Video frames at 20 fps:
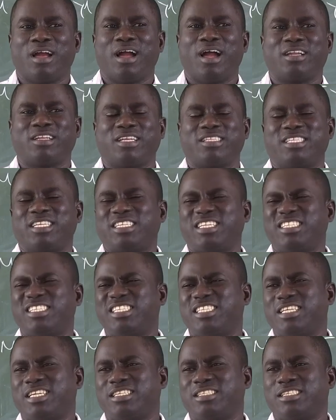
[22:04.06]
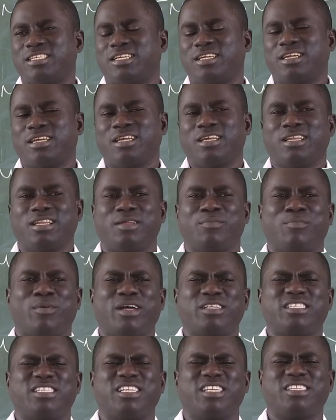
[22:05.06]
At a certain stage, the
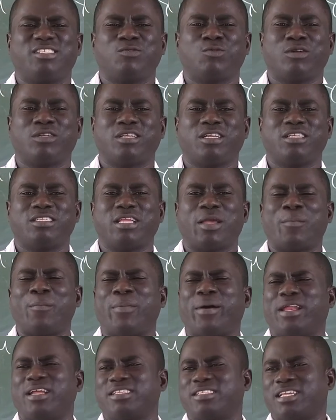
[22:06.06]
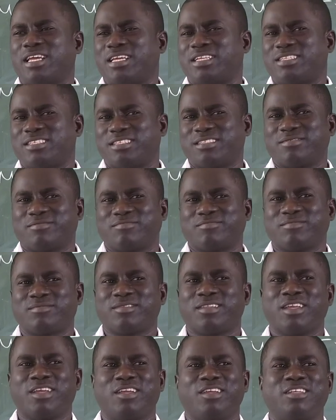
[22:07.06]
person is what is a parasite.
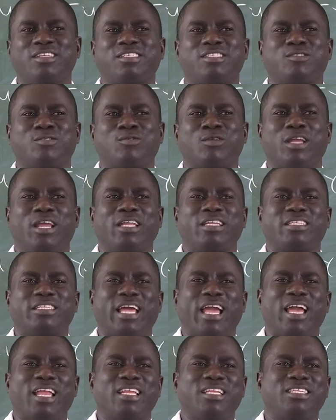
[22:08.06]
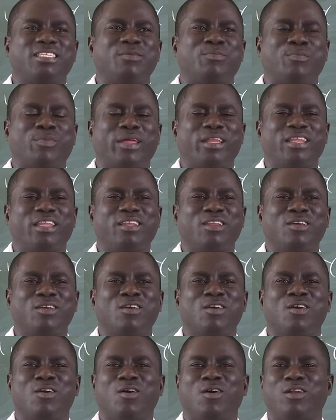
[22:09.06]
He's entirely depending
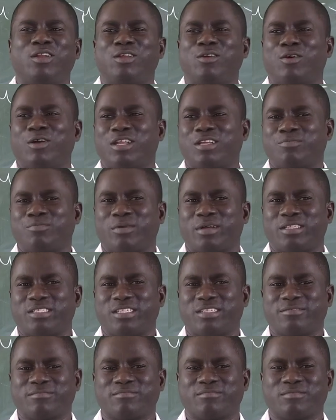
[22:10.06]
on the other person.